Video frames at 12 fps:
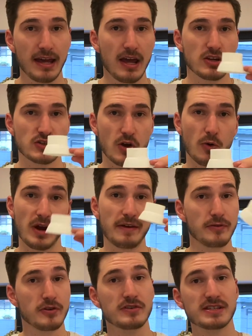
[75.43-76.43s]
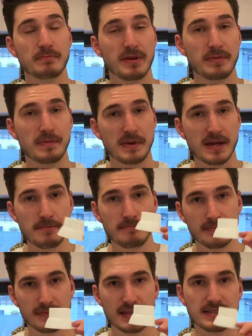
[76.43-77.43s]
So if you're using PPP,
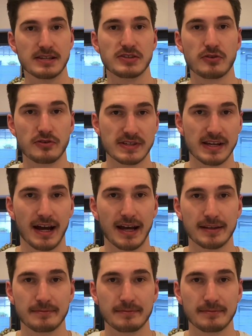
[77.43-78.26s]
this is your side.